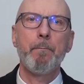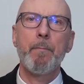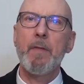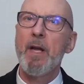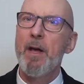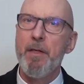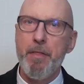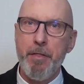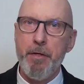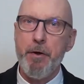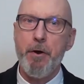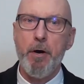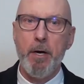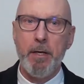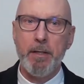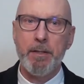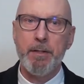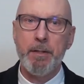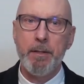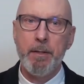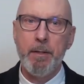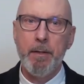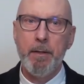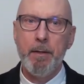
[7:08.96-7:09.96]

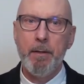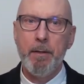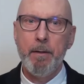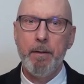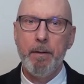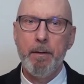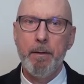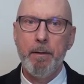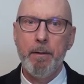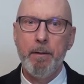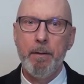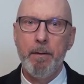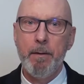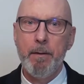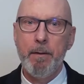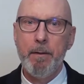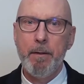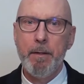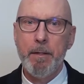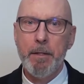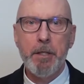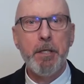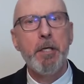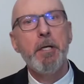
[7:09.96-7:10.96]
Third,
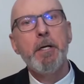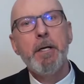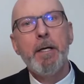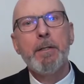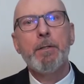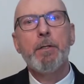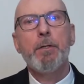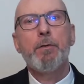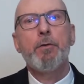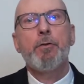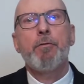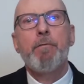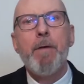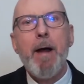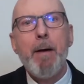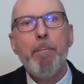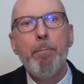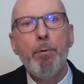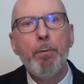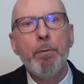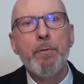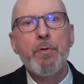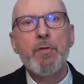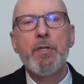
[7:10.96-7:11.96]
he had
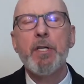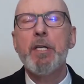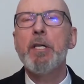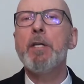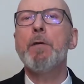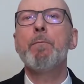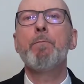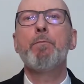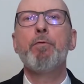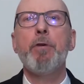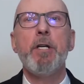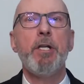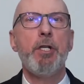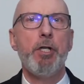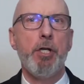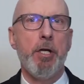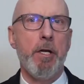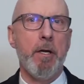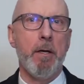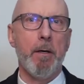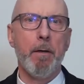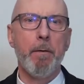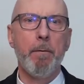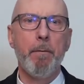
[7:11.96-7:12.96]
troubles in
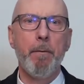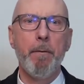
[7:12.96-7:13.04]
preaching.